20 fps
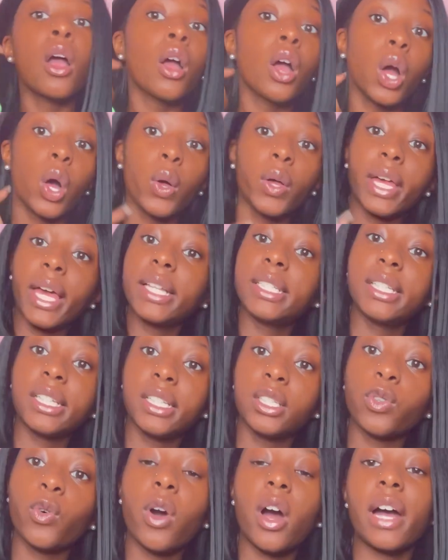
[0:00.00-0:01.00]
Okay,
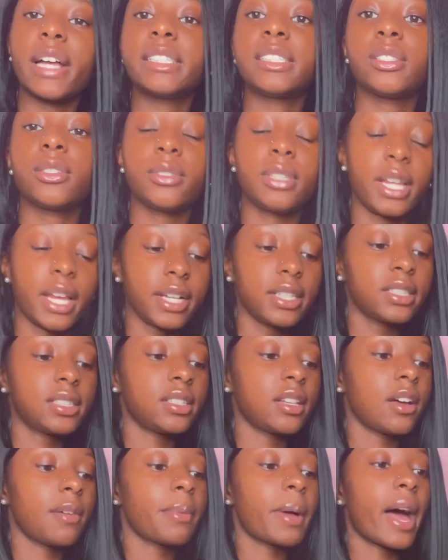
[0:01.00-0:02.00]
cheese squad, so
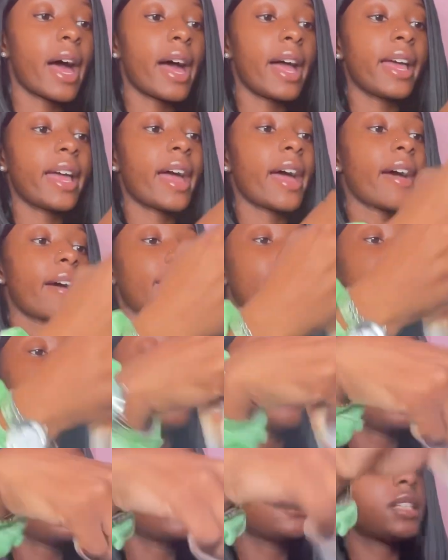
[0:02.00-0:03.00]
next up I have
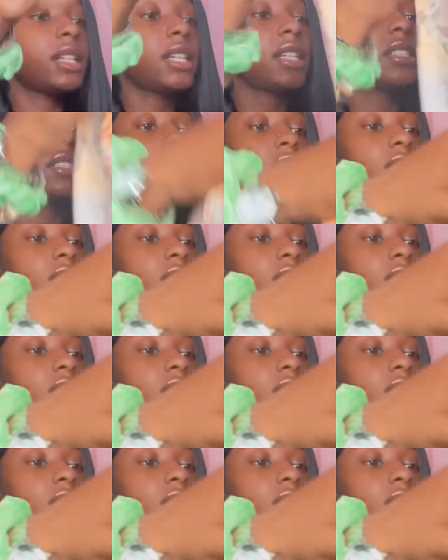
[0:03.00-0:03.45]
this